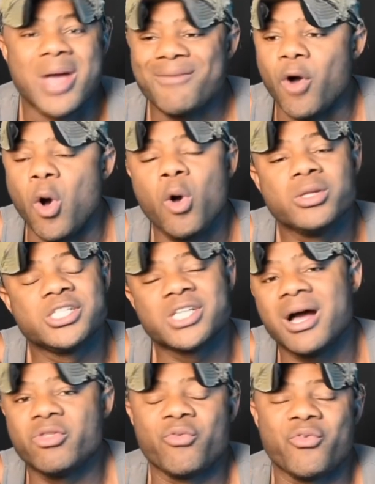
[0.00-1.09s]
have all these
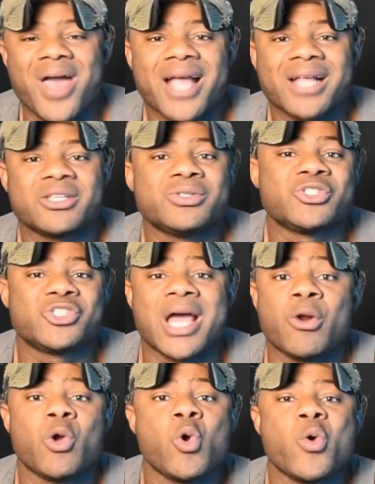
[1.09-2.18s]
other factors
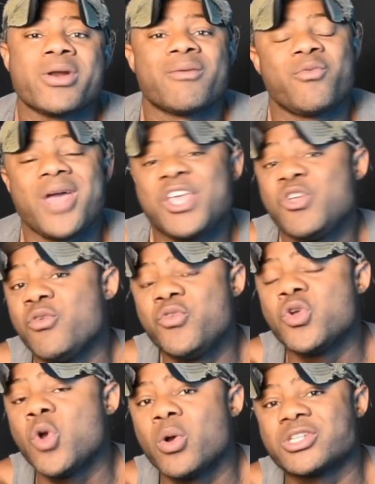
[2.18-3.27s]
that are going to affect you if
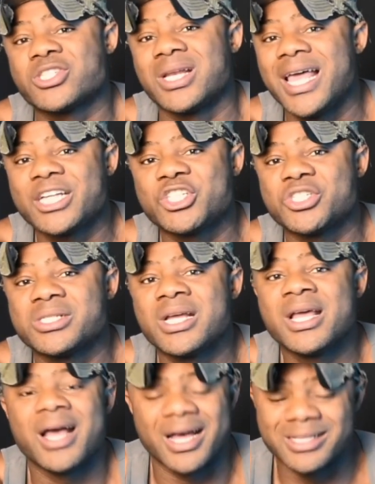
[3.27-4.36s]
you go to selection.
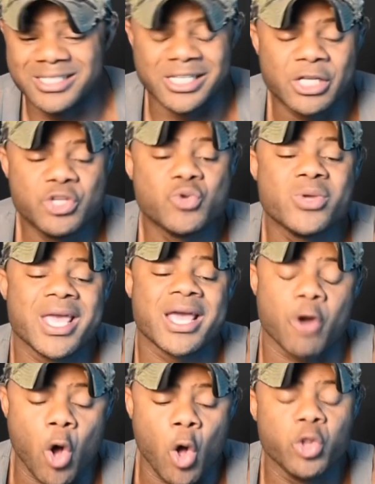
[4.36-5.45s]
Until you
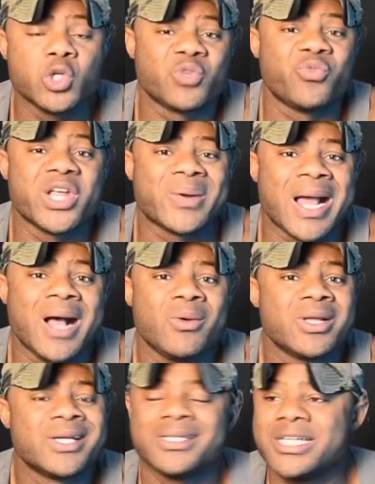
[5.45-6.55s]
get all those figured
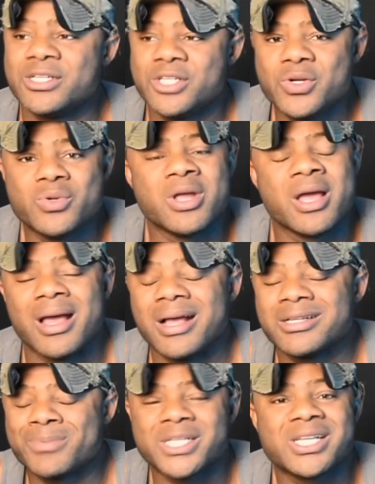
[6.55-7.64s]
out, then dude,
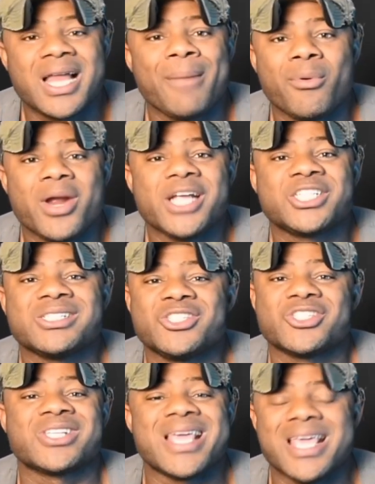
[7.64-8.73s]
special operation
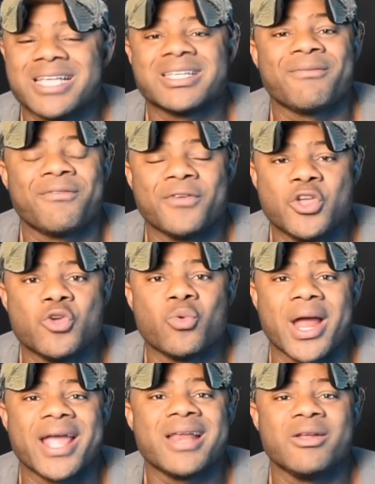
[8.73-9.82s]
just isn't for you,
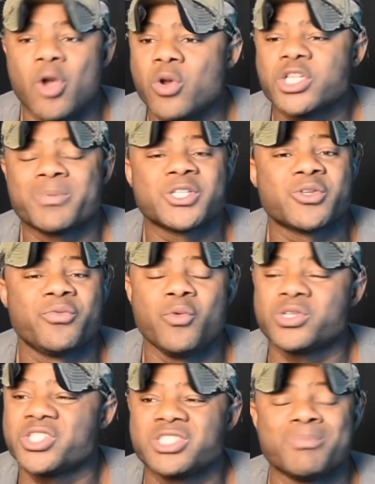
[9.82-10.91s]
right? Going special
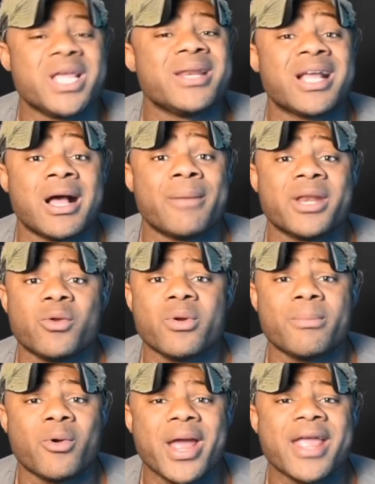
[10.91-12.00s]
forces, being coming a
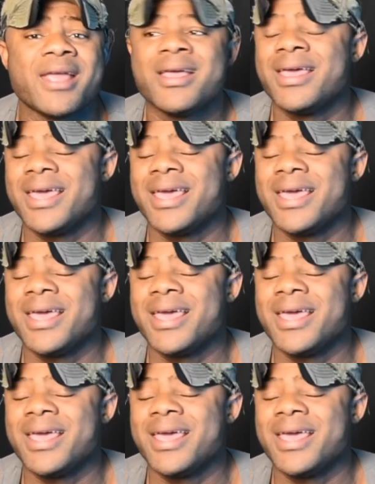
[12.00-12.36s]
Green Beret